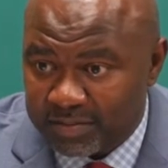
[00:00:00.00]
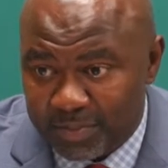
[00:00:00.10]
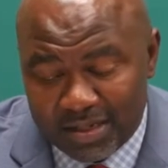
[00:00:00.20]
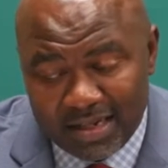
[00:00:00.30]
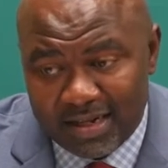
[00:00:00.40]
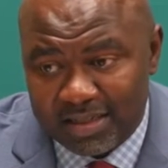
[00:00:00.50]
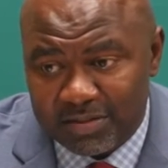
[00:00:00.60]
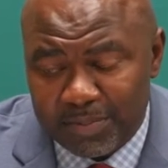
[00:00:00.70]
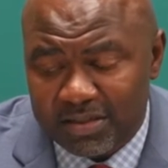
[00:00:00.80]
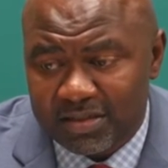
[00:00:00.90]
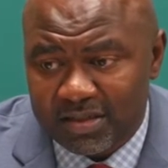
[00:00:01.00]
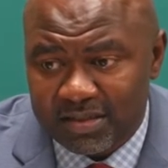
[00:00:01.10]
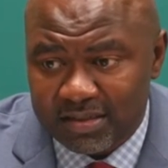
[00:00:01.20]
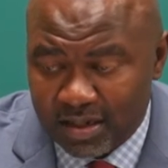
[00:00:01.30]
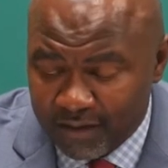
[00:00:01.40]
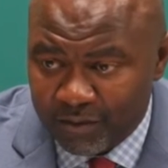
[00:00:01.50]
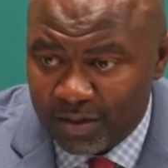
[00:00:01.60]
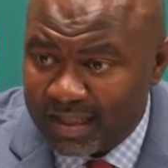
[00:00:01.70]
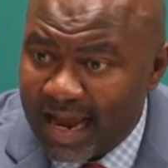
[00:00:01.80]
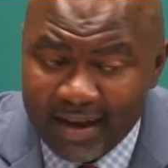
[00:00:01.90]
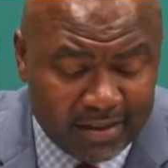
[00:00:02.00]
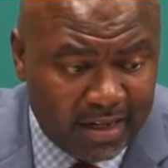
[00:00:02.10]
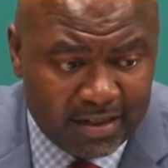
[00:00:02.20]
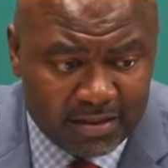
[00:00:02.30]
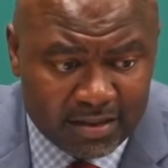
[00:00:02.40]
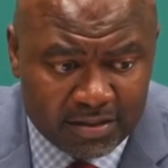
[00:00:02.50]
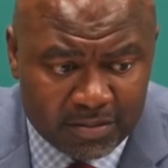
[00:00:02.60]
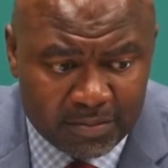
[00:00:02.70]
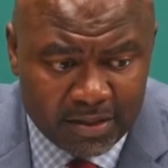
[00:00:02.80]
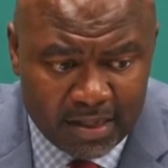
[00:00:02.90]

But again, it speaks to his level of athleticism